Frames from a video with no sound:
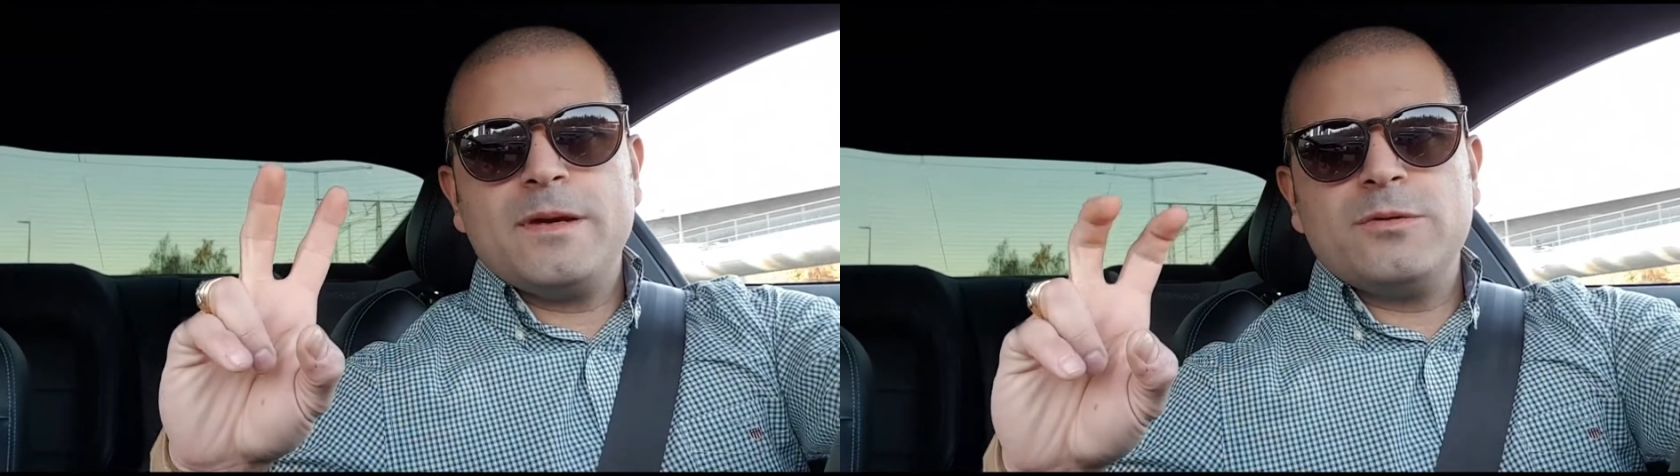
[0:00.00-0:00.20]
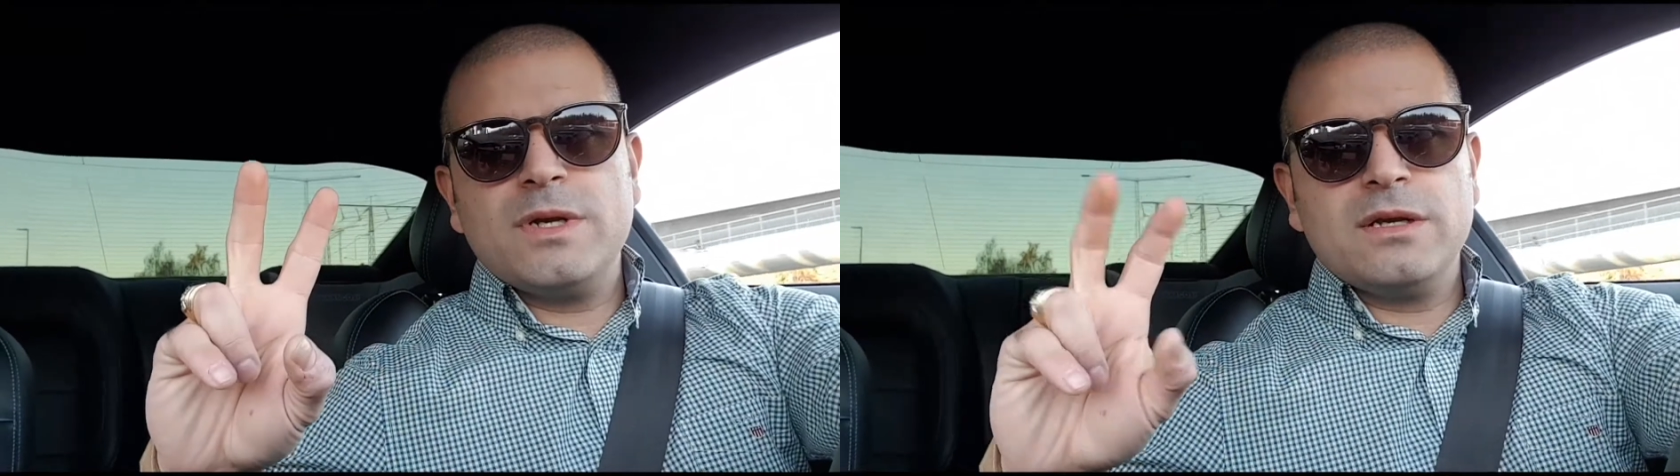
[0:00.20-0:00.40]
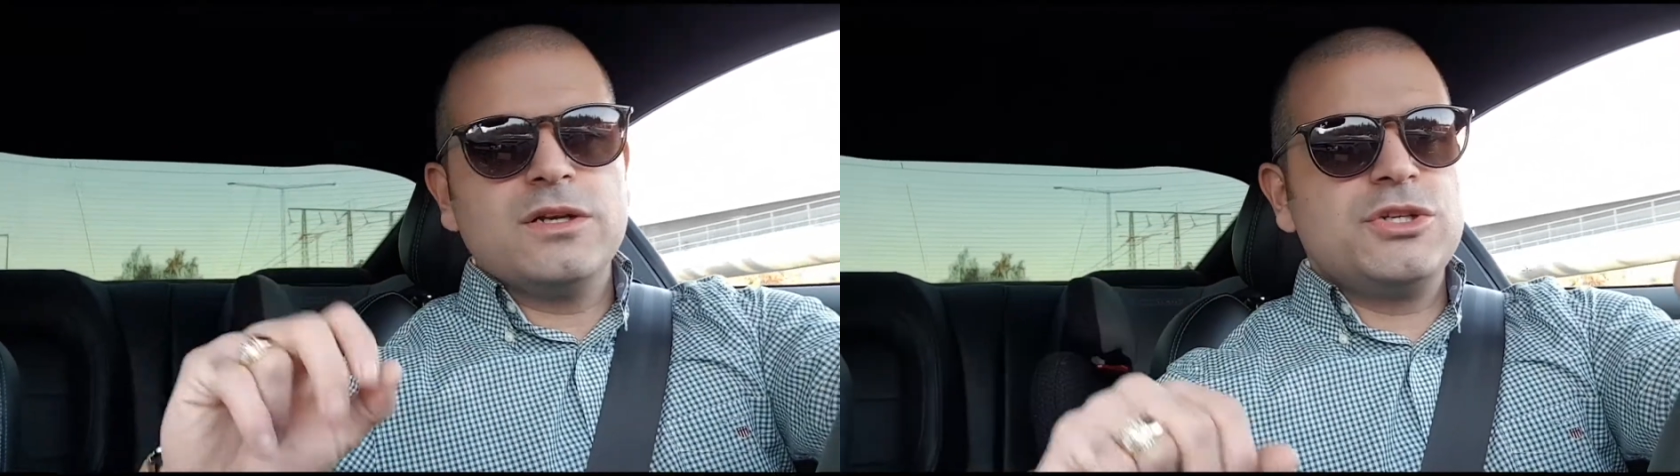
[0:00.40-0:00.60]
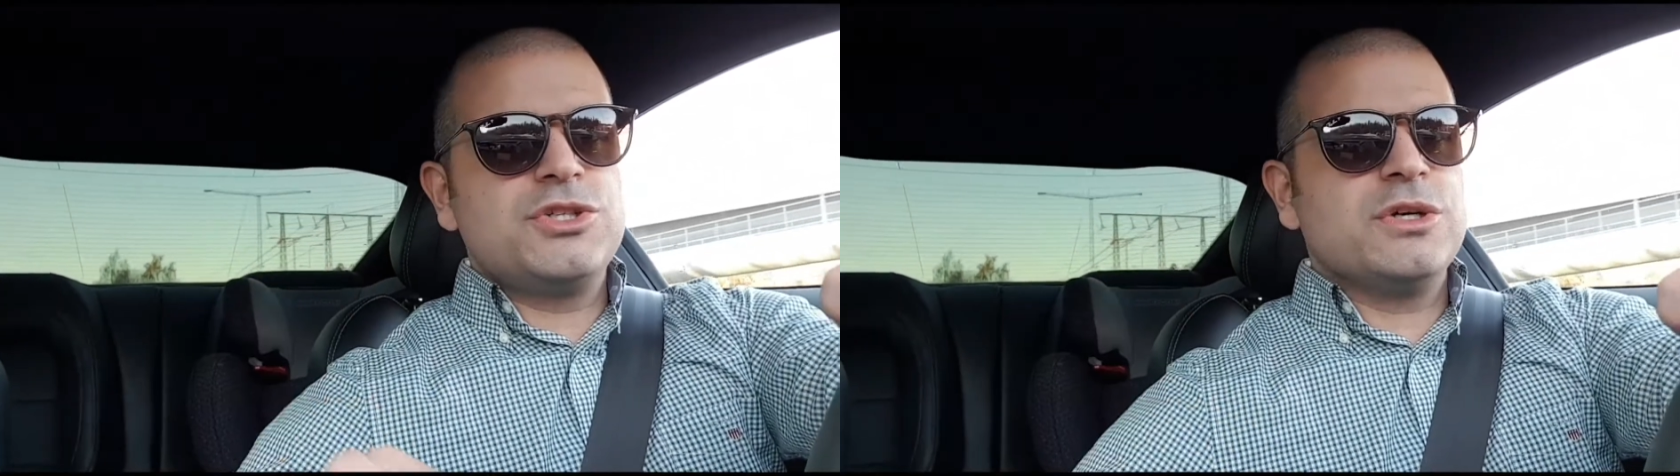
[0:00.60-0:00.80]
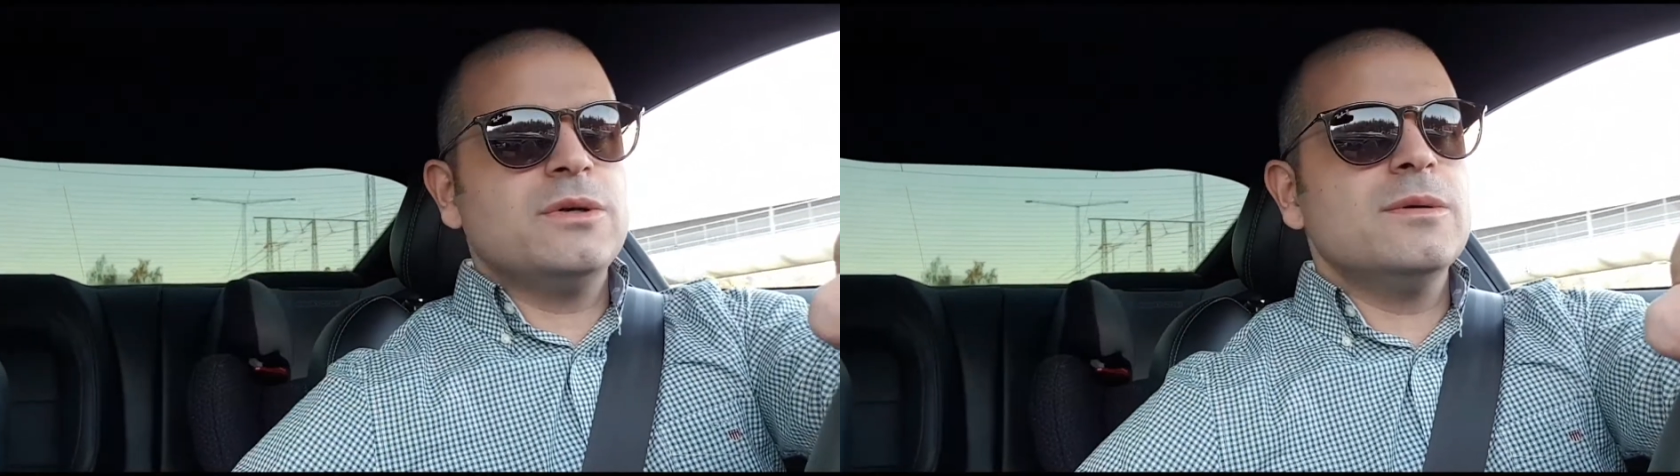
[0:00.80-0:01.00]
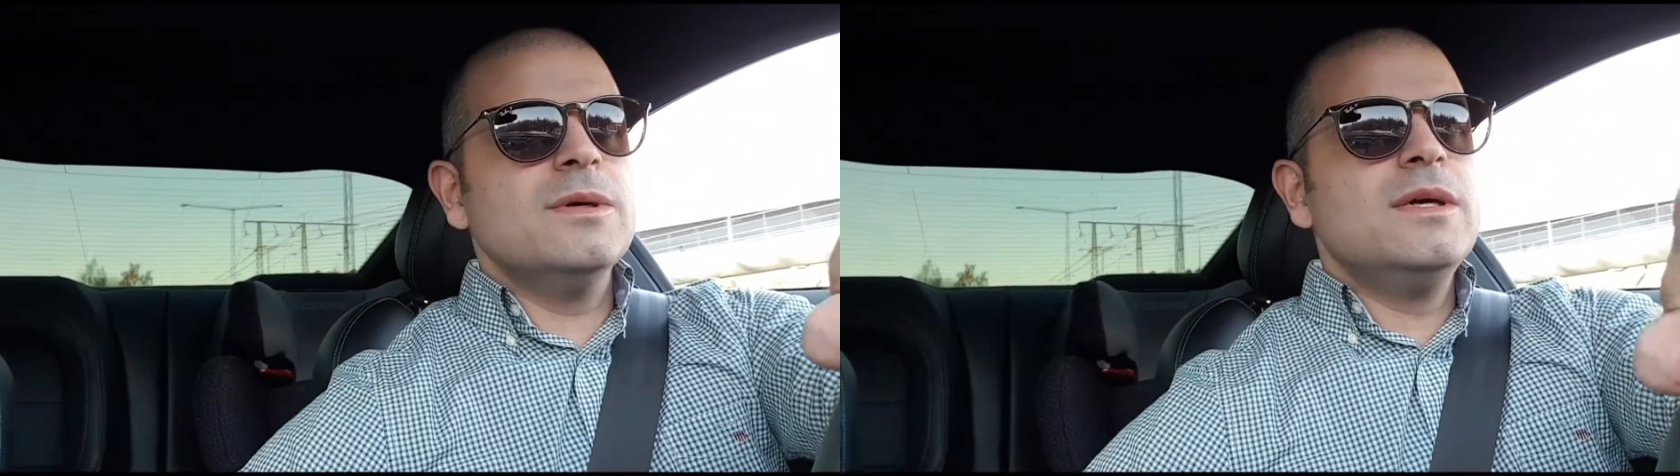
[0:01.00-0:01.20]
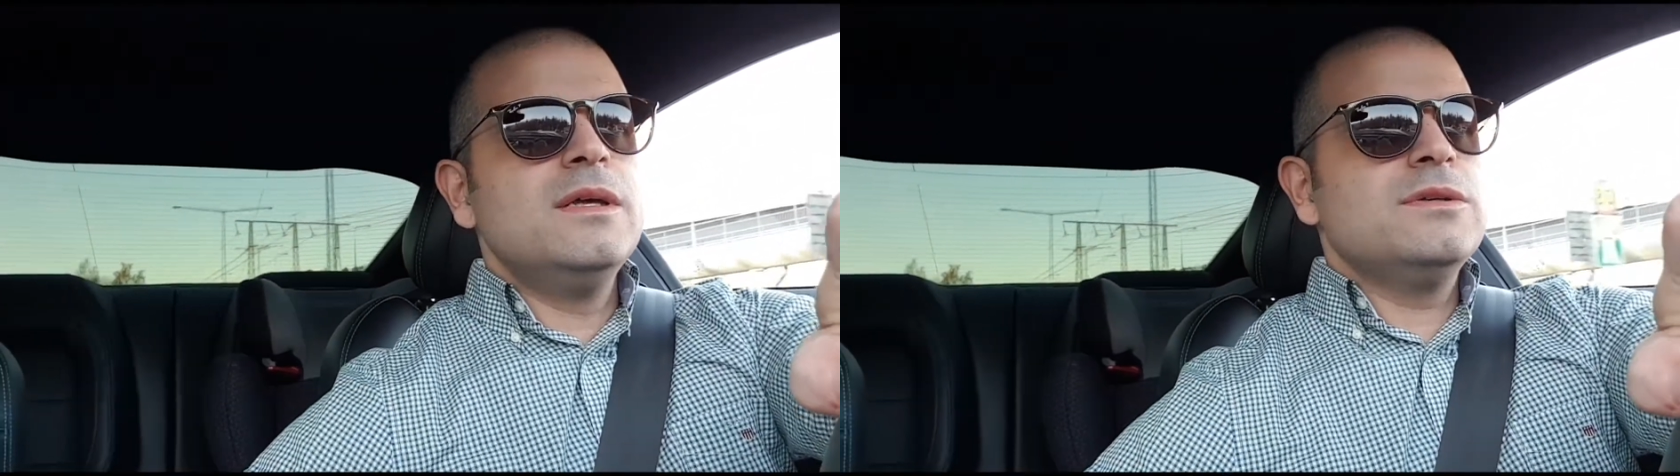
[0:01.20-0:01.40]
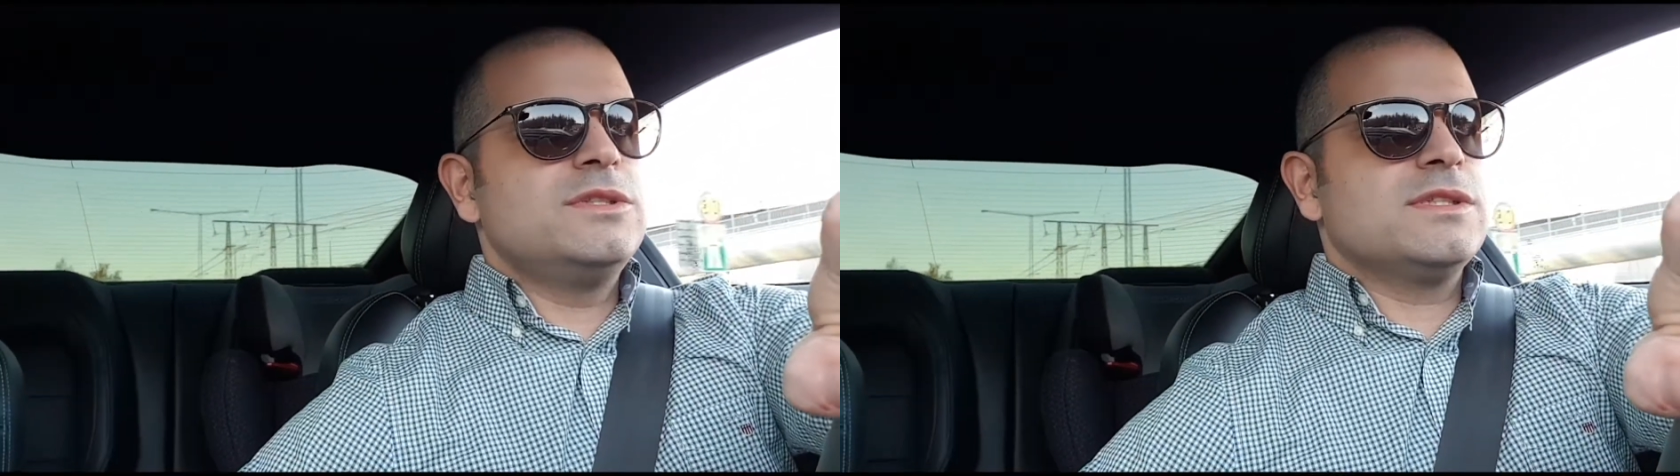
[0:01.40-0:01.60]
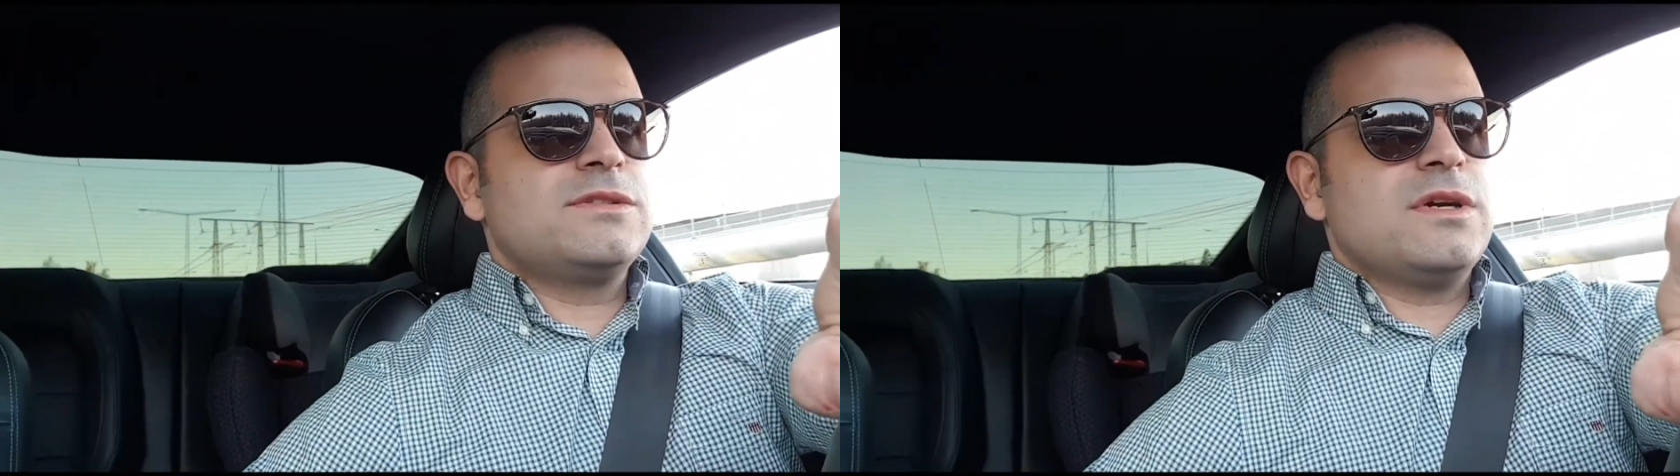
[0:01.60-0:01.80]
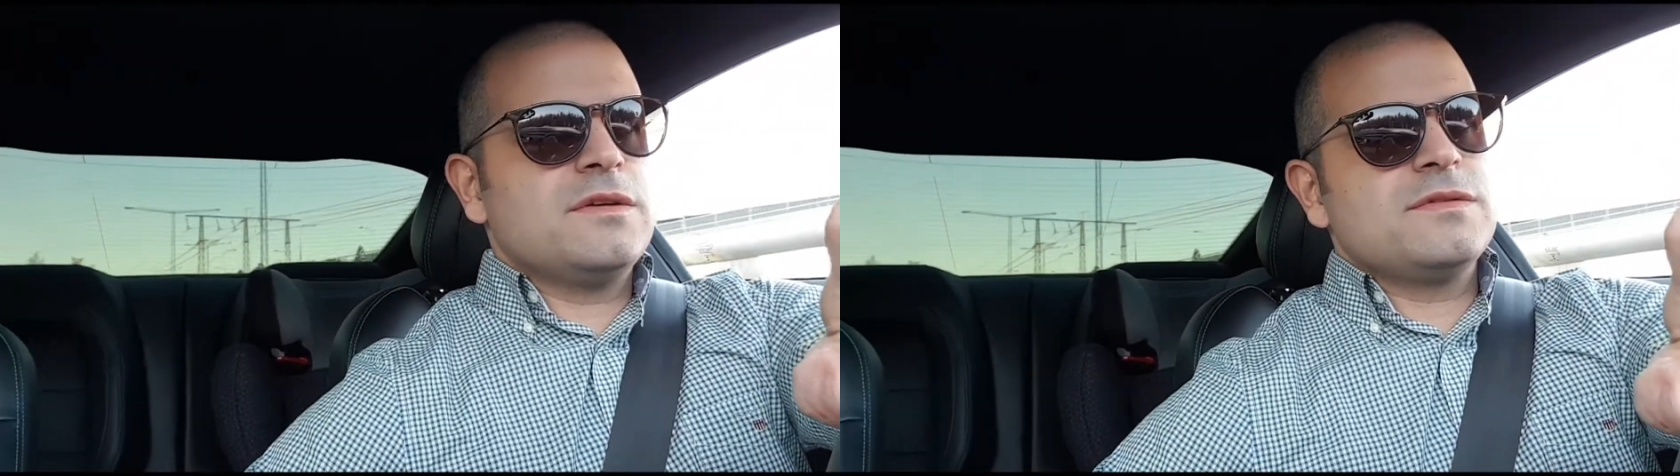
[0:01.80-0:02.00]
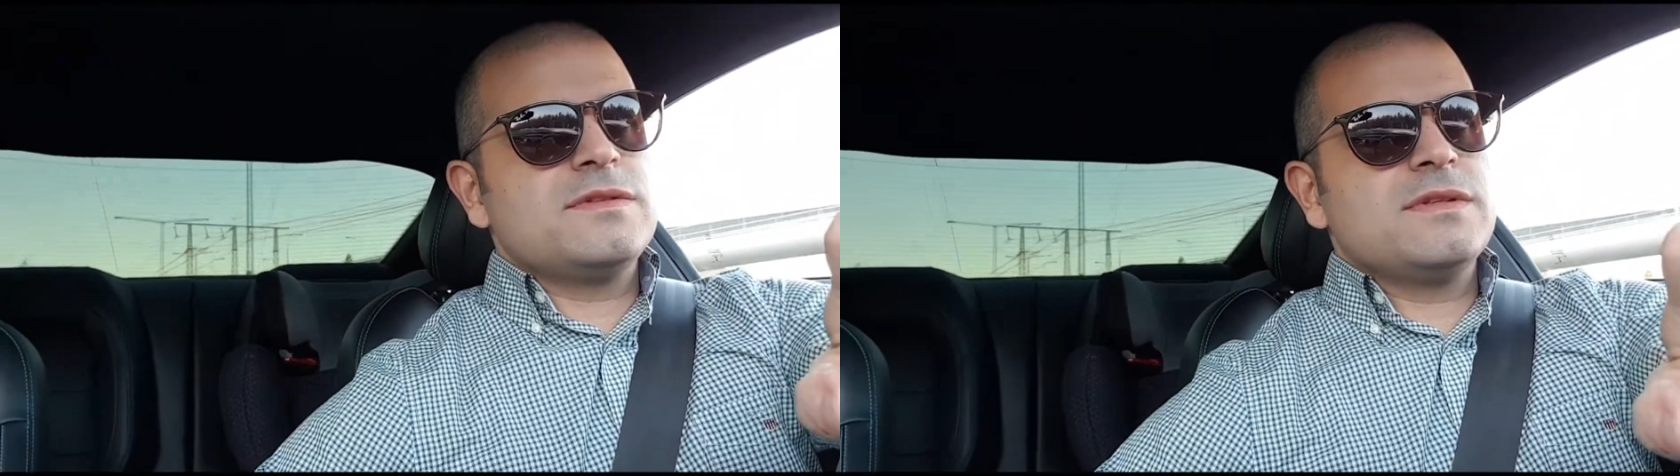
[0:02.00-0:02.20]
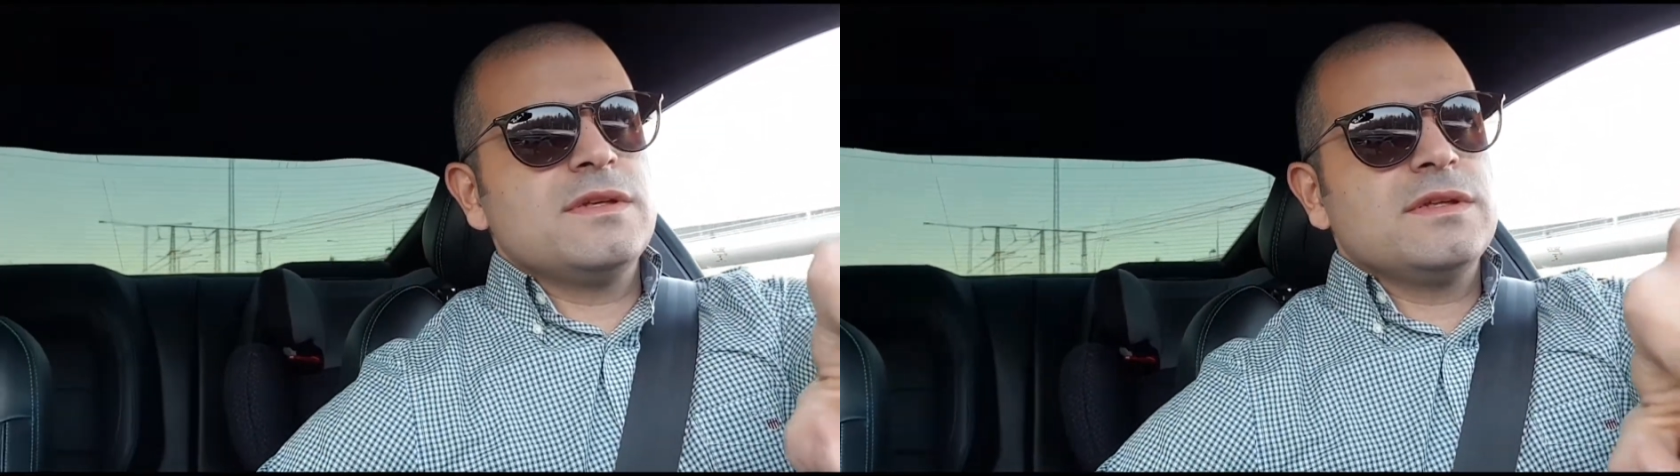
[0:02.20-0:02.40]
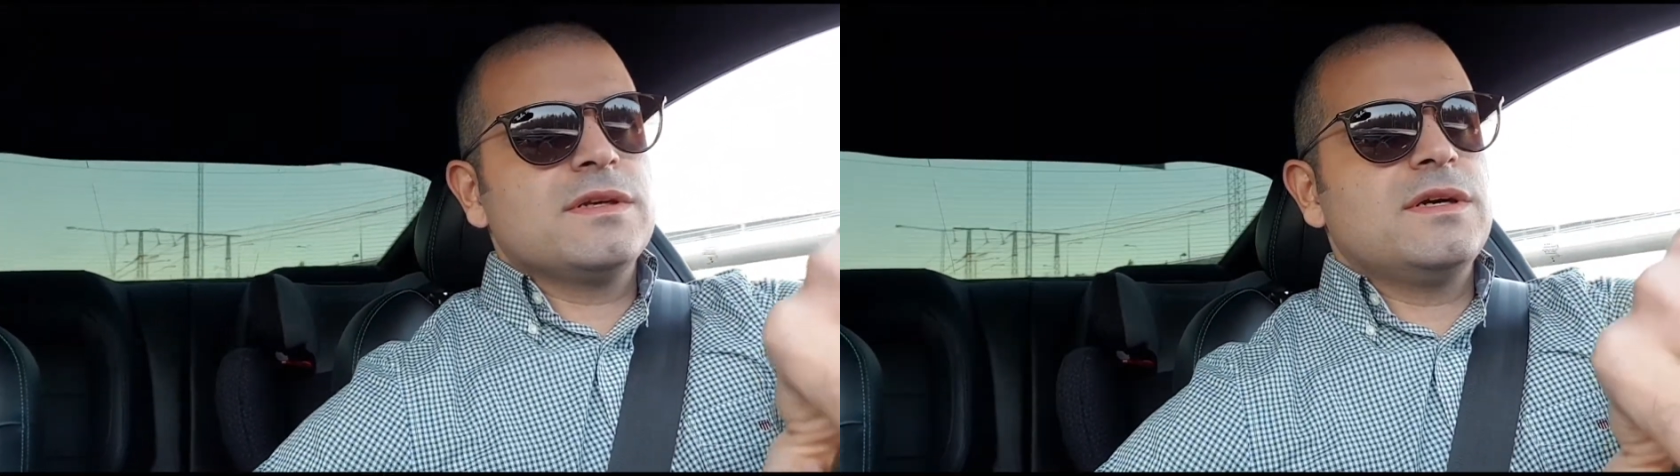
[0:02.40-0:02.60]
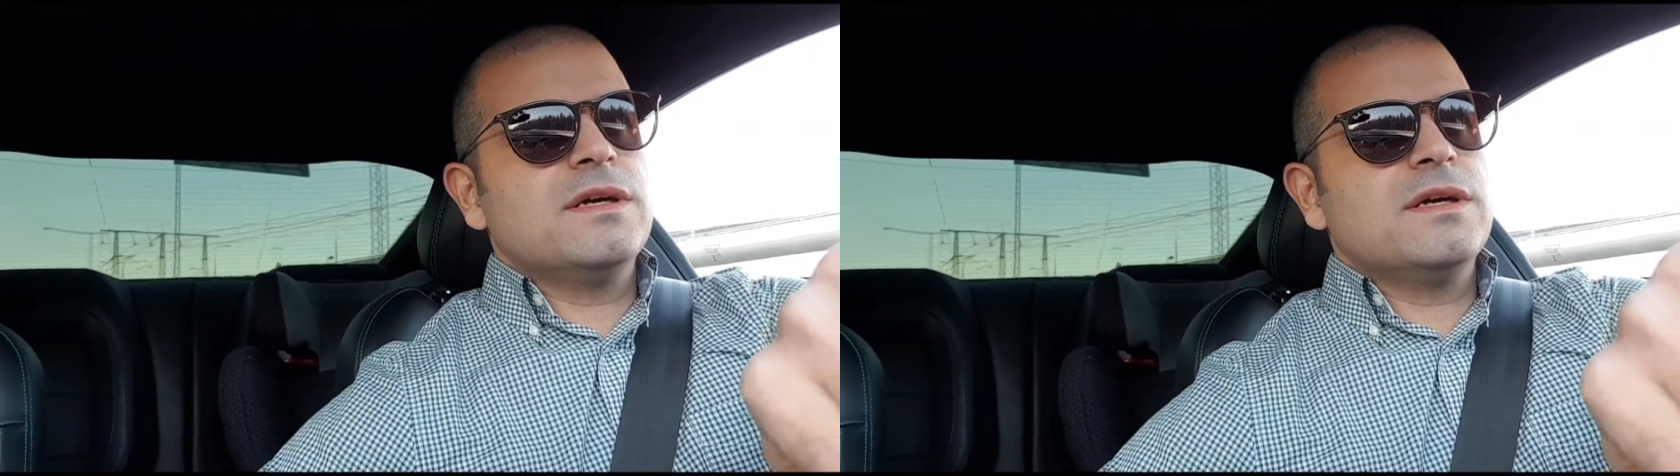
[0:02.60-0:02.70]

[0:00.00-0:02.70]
regular Joe who just drives the